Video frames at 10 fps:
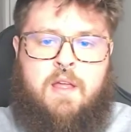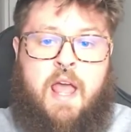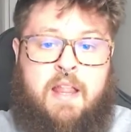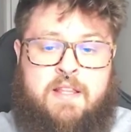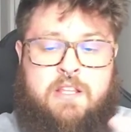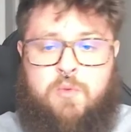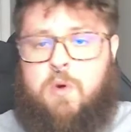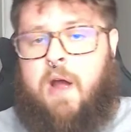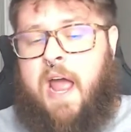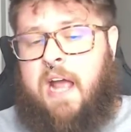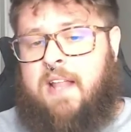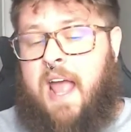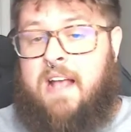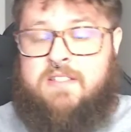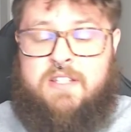And this will act
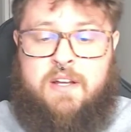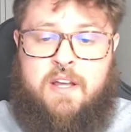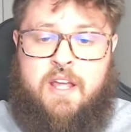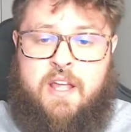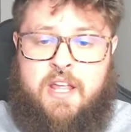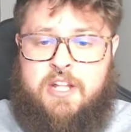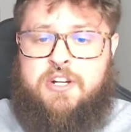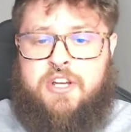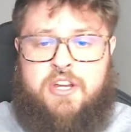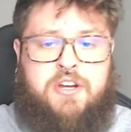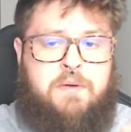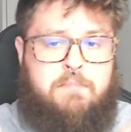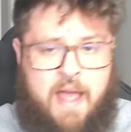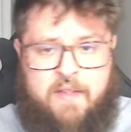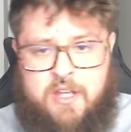as the inner ear
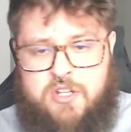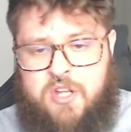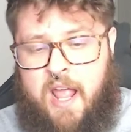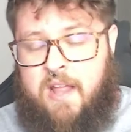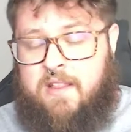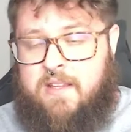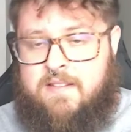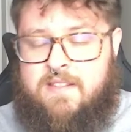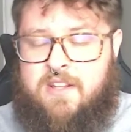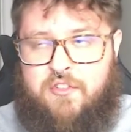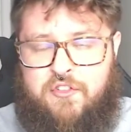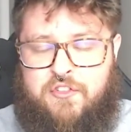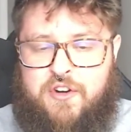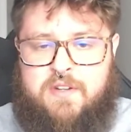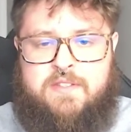bandage and this is the
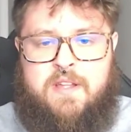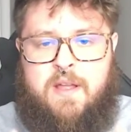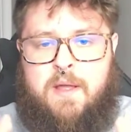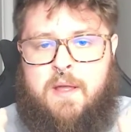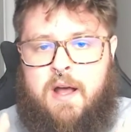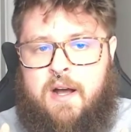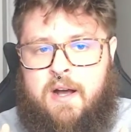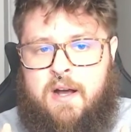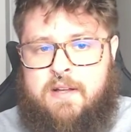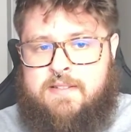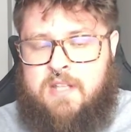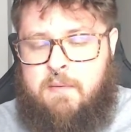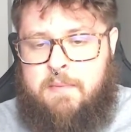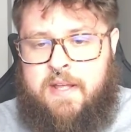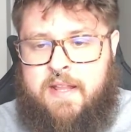first uh,
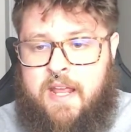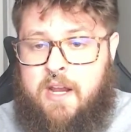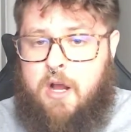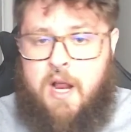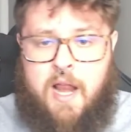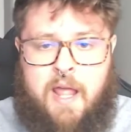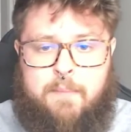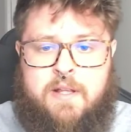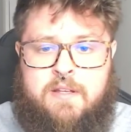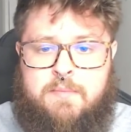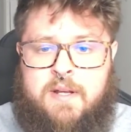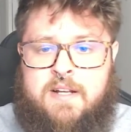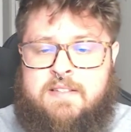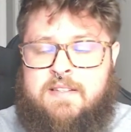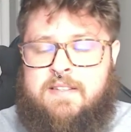supplement that can claim this
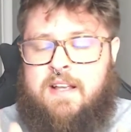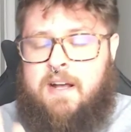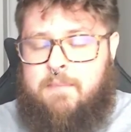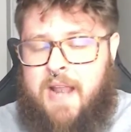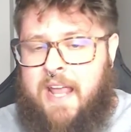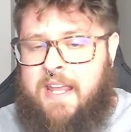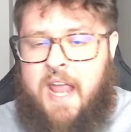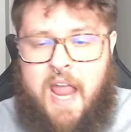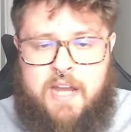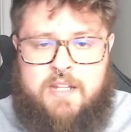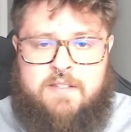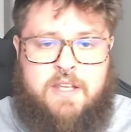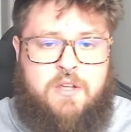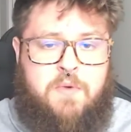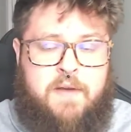because it's unlike
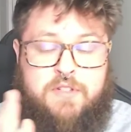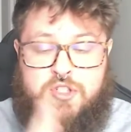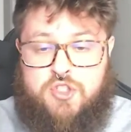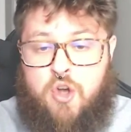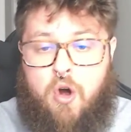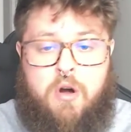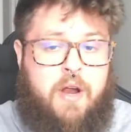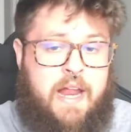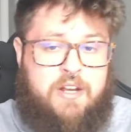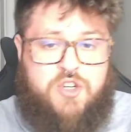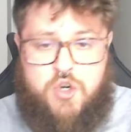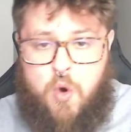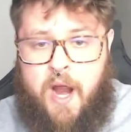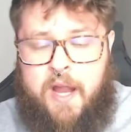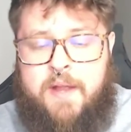anything you ever saw and
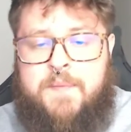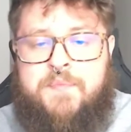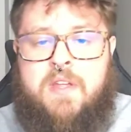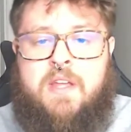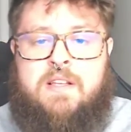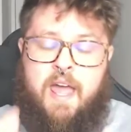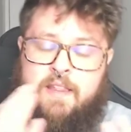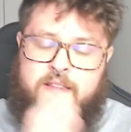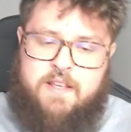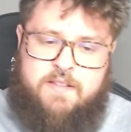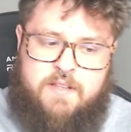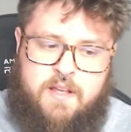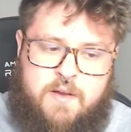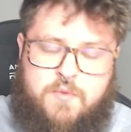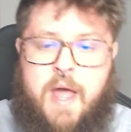tried. And this
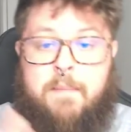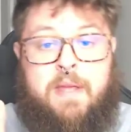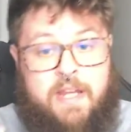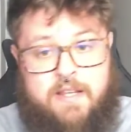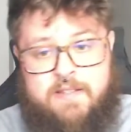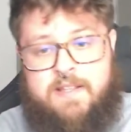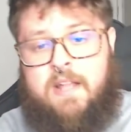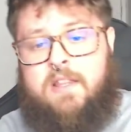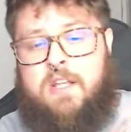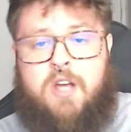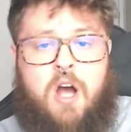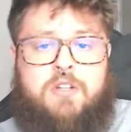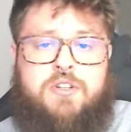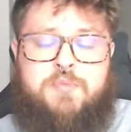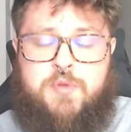remedies that the doctors
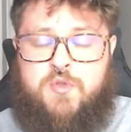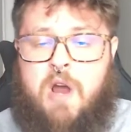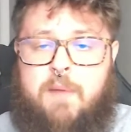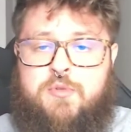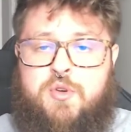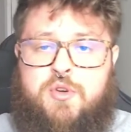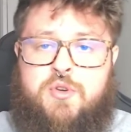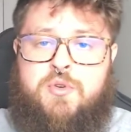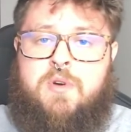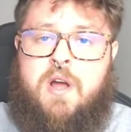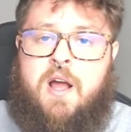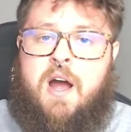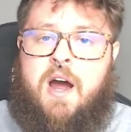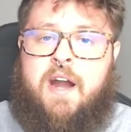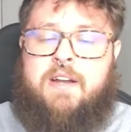prescribe to you
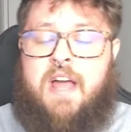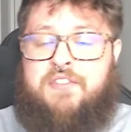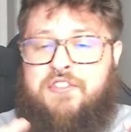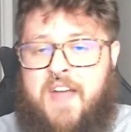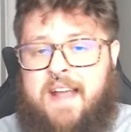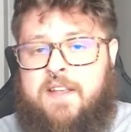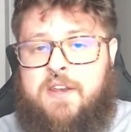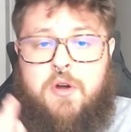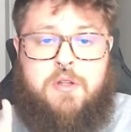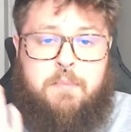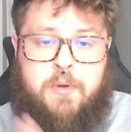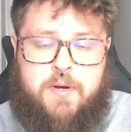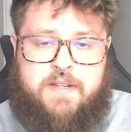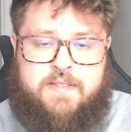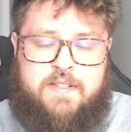are affecting your immunity
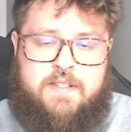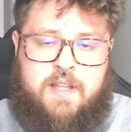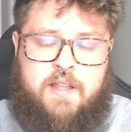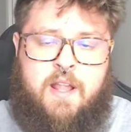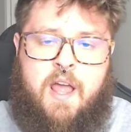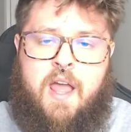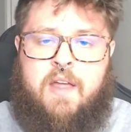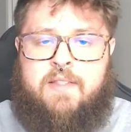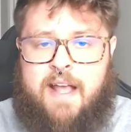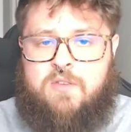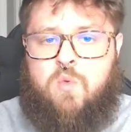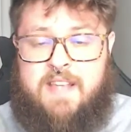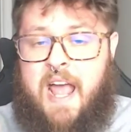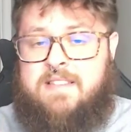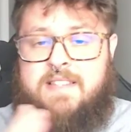system and that's
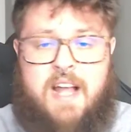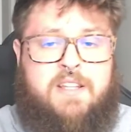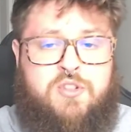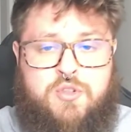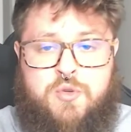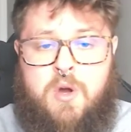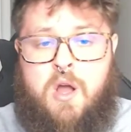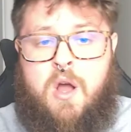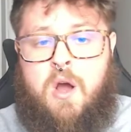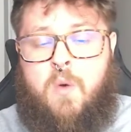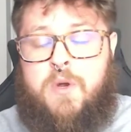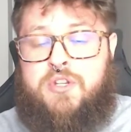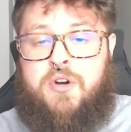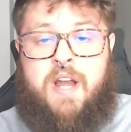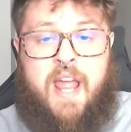what has nothing to do
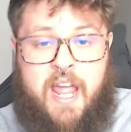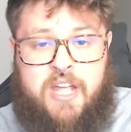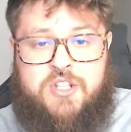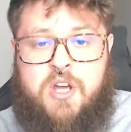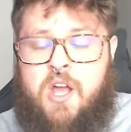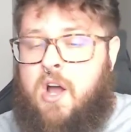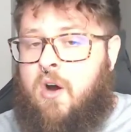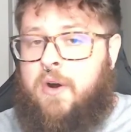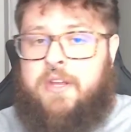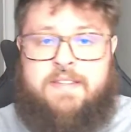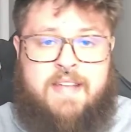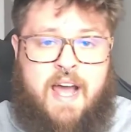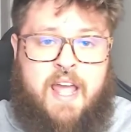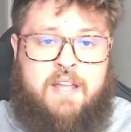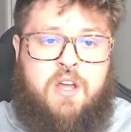with your age or your
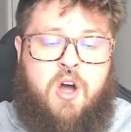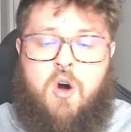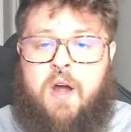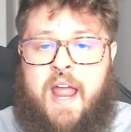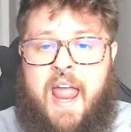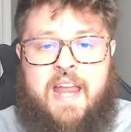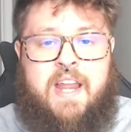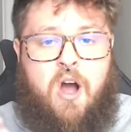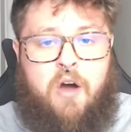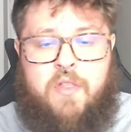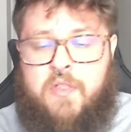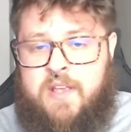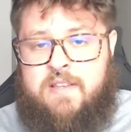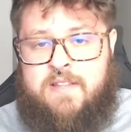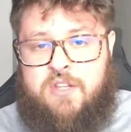diet or any
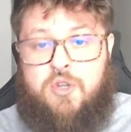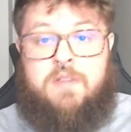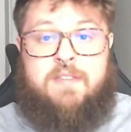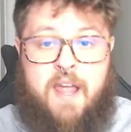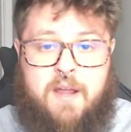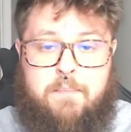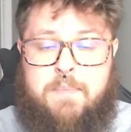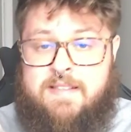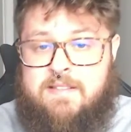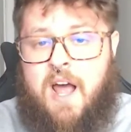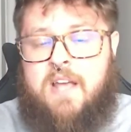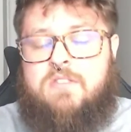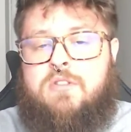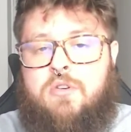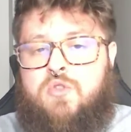other things that you take besides